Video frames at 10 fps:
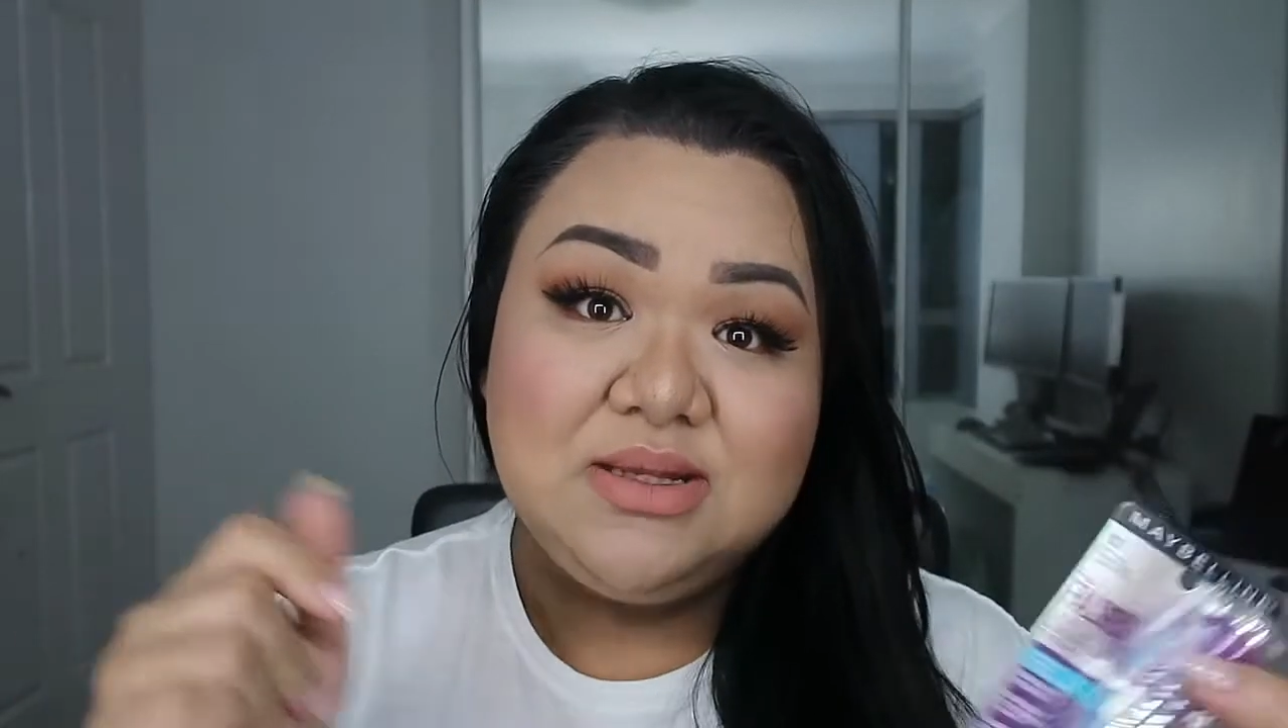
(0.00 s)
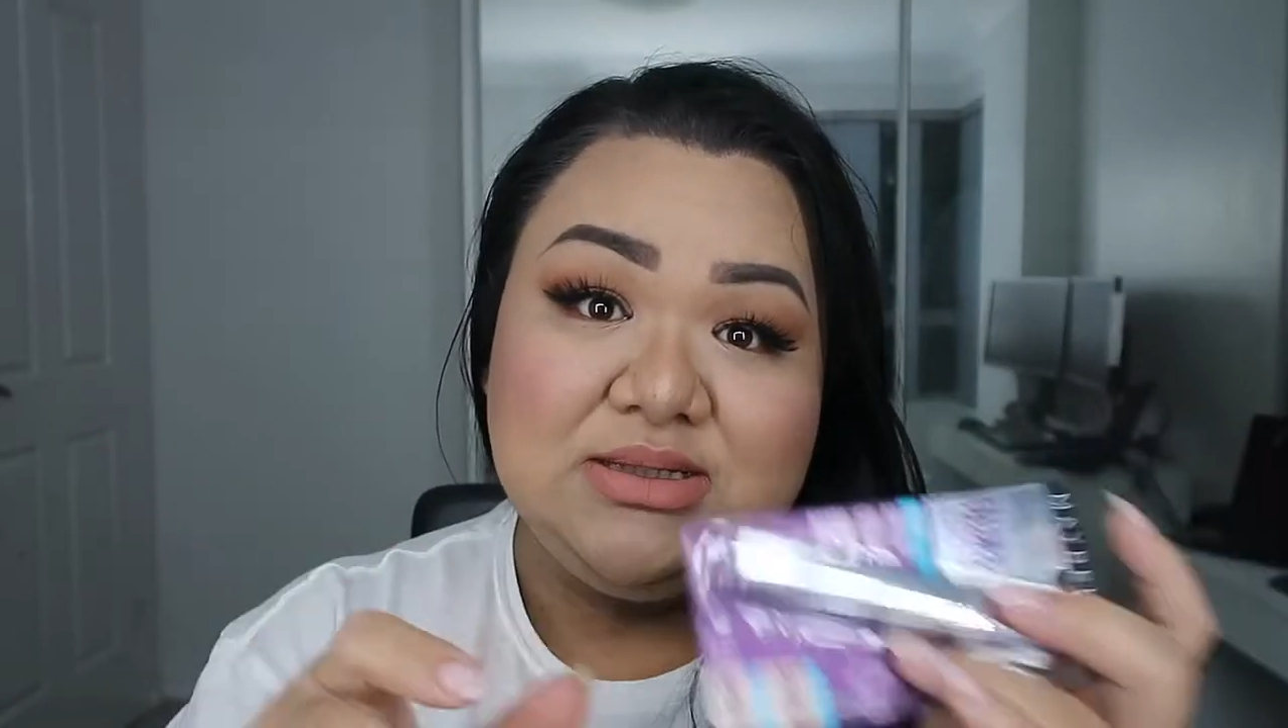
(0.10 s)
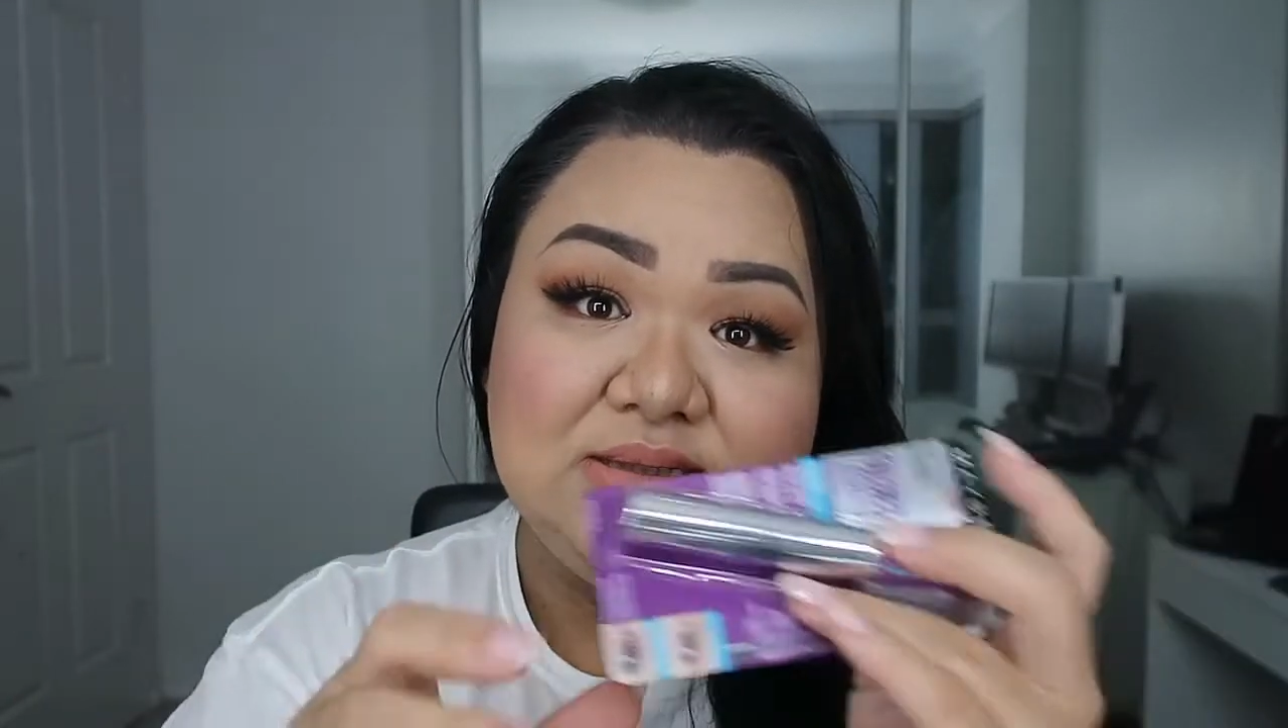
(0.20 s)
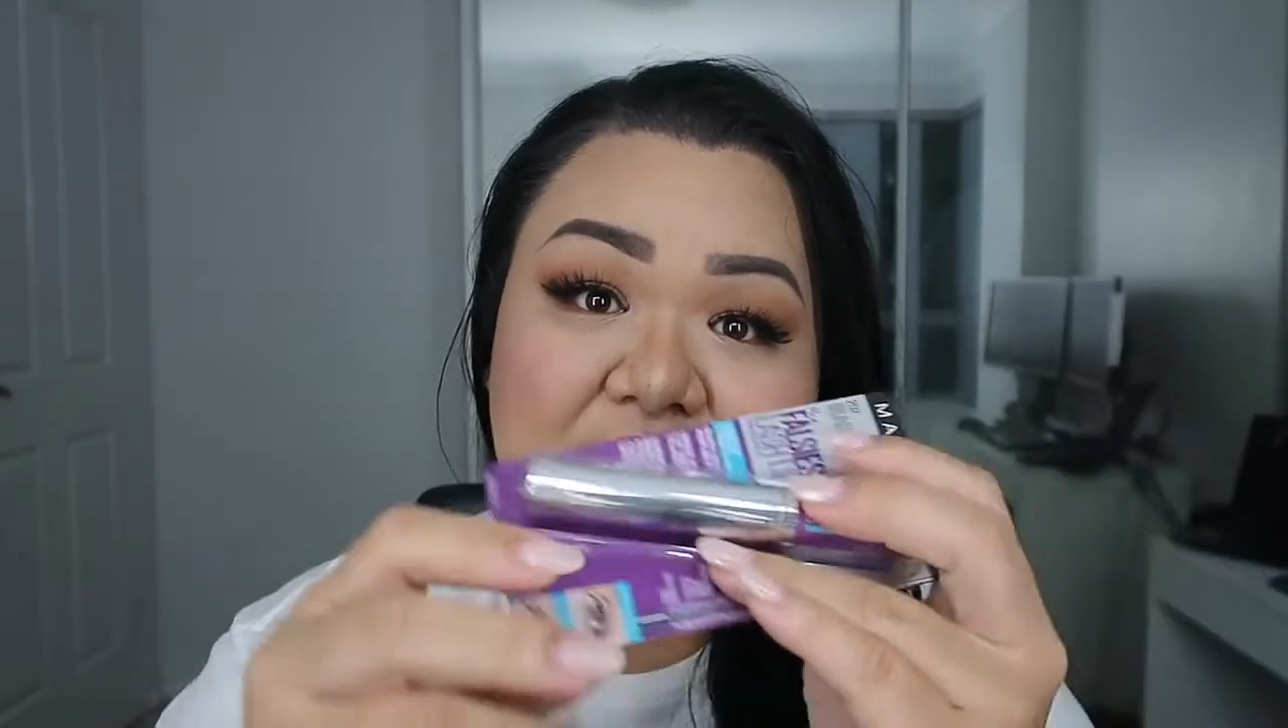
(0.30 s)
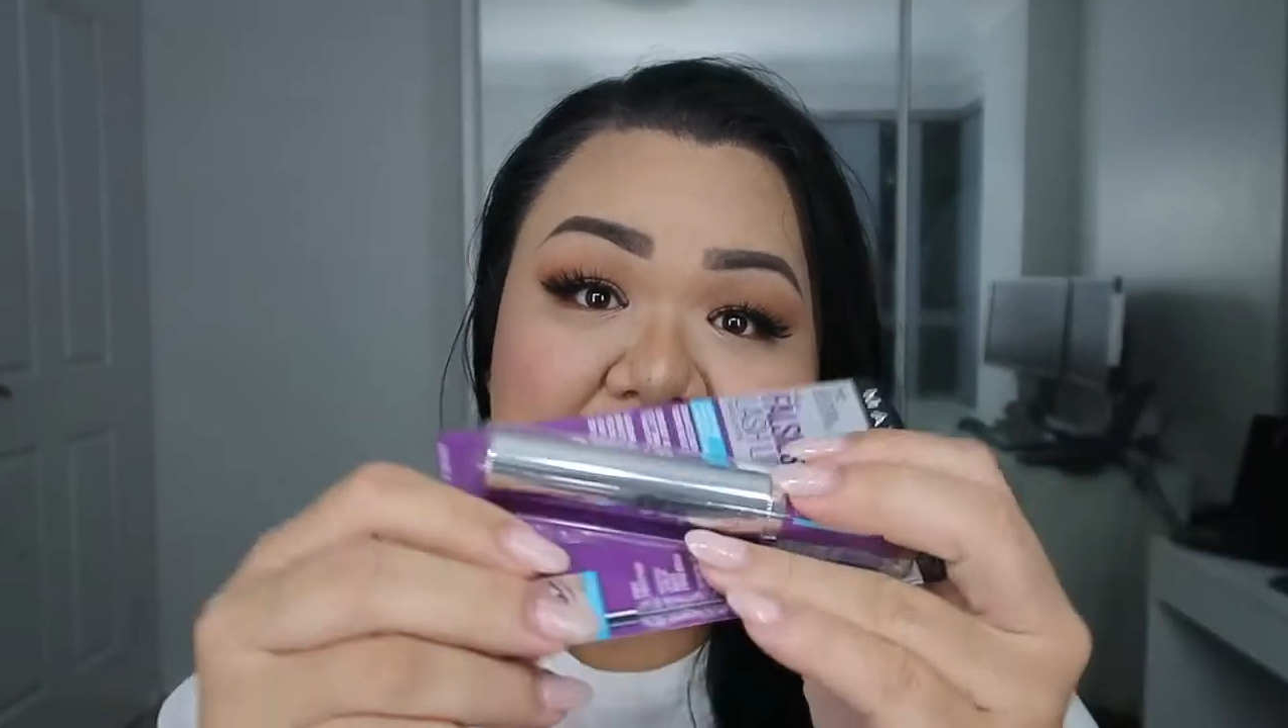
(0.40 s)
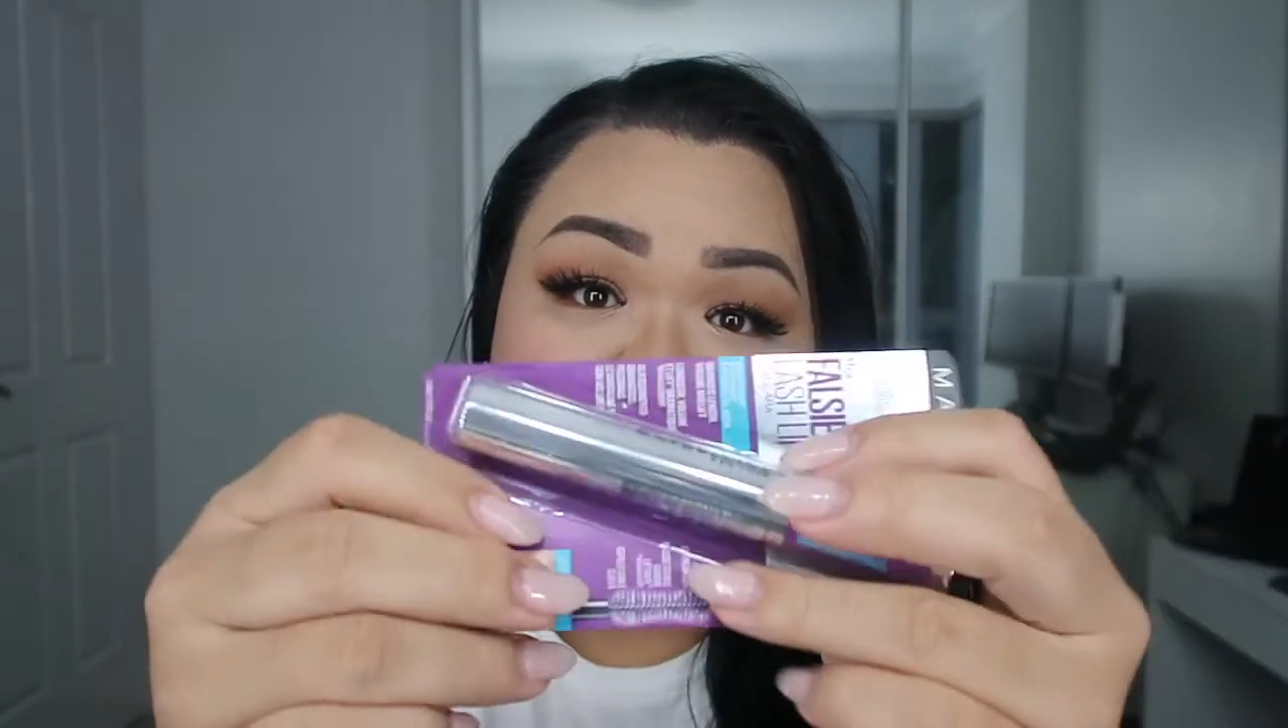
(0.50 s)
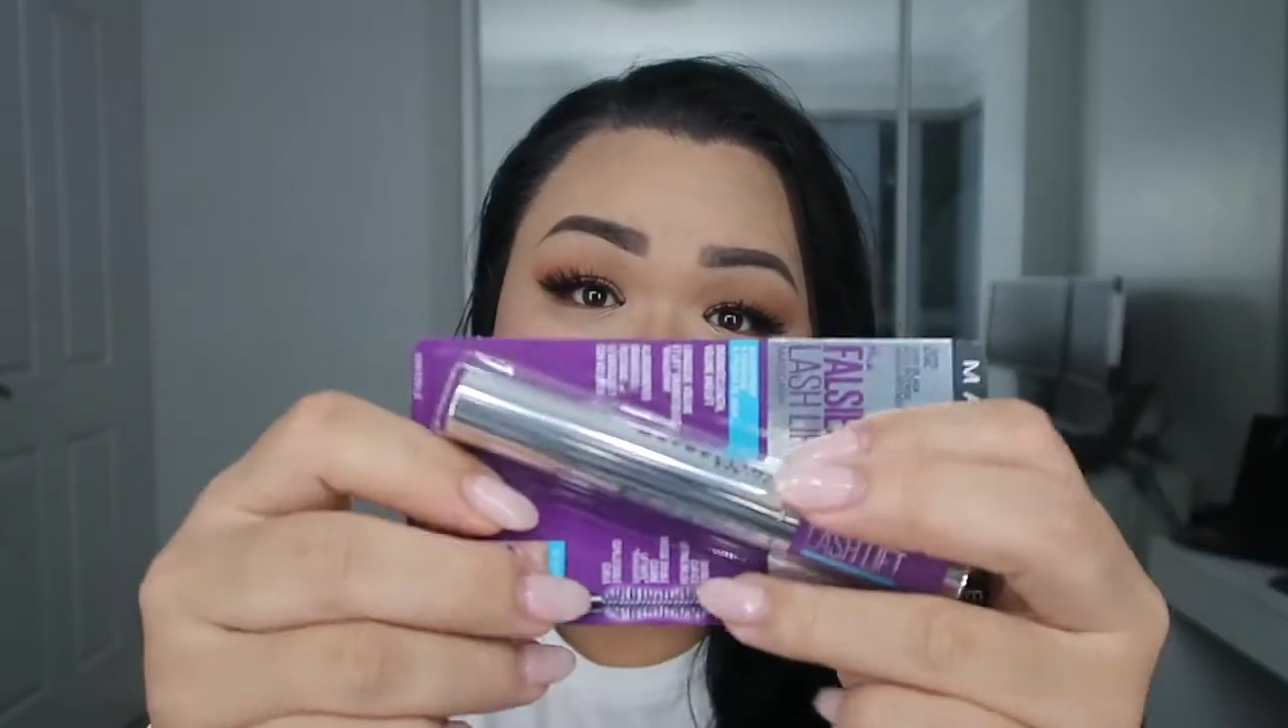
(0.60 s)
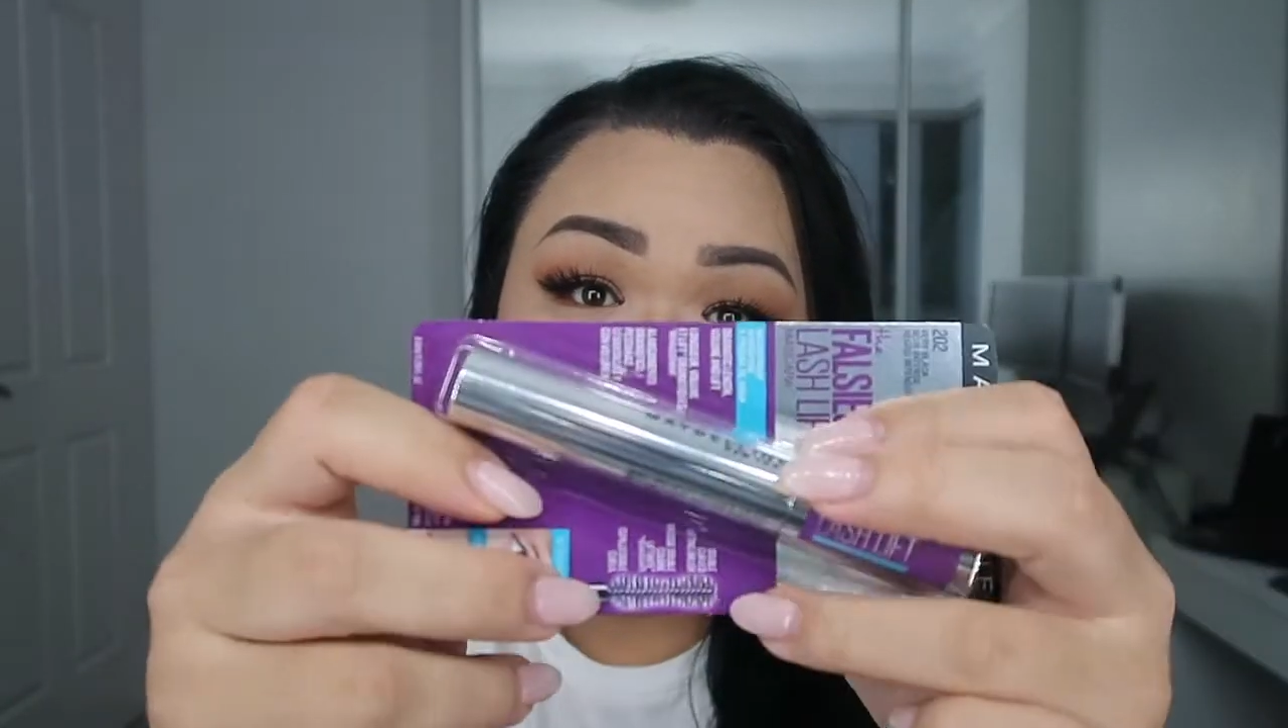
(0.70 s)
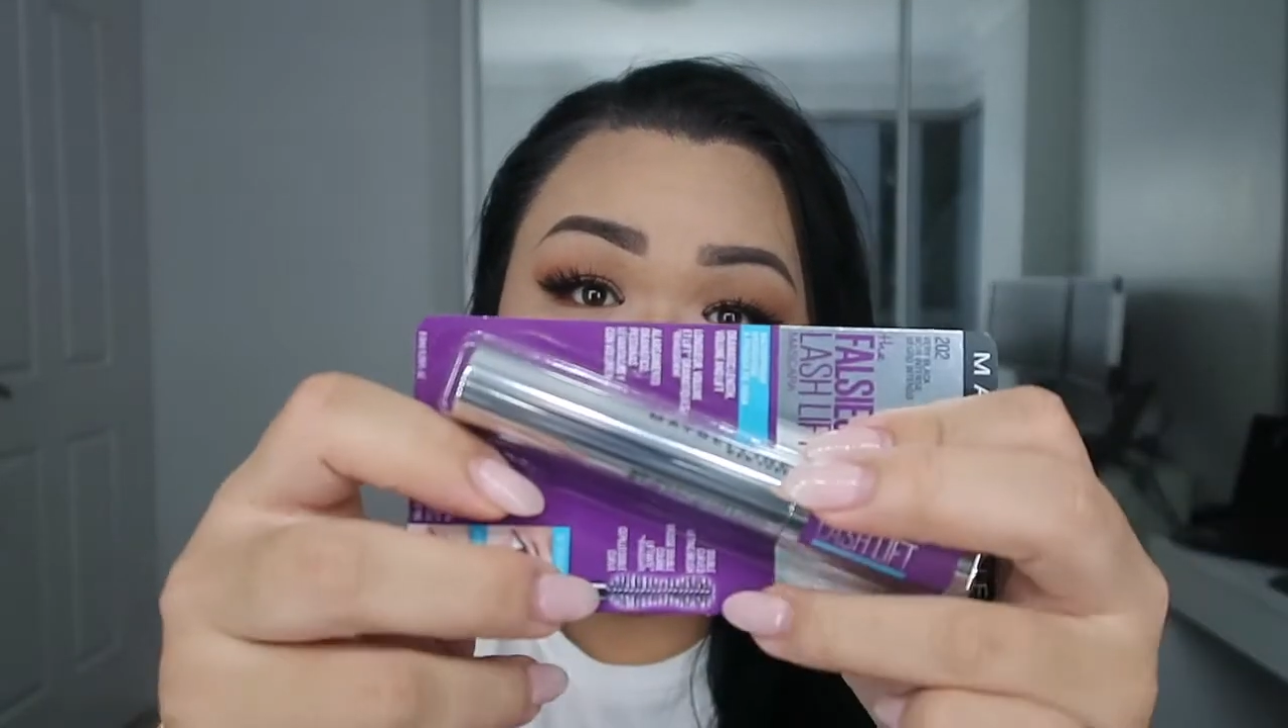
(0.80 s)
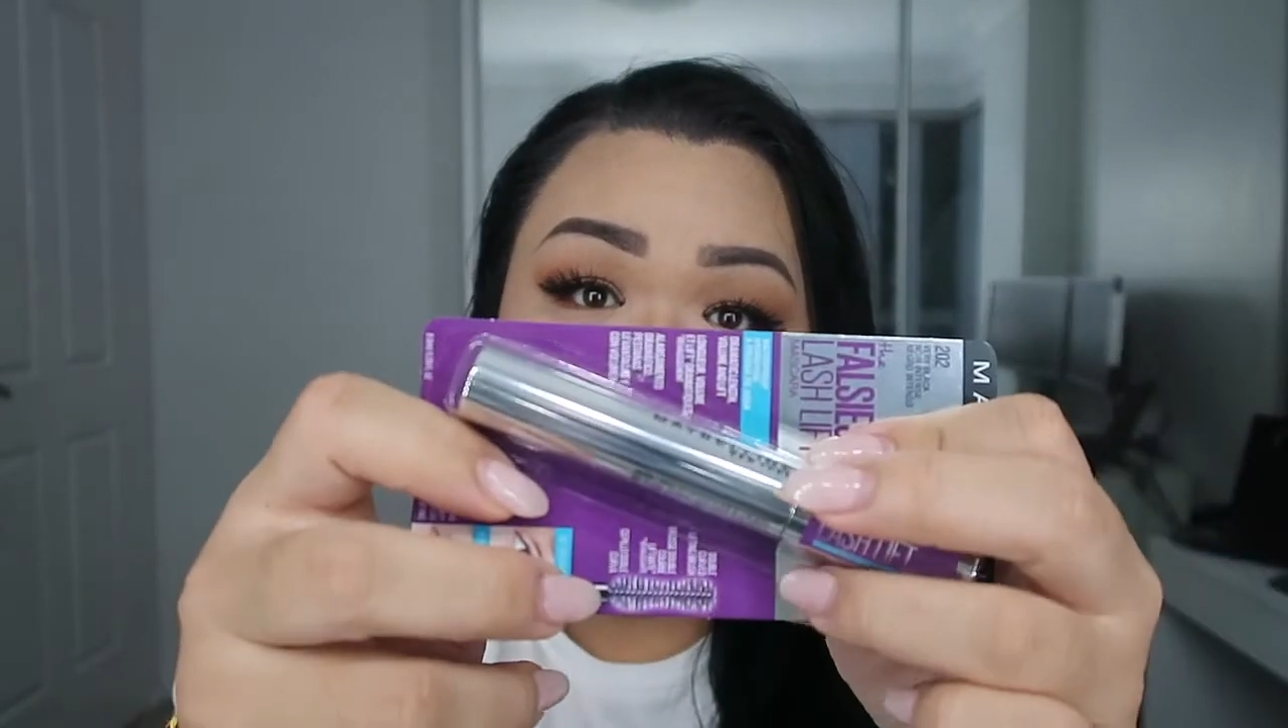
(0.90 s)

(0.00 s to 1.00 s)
Than Sex.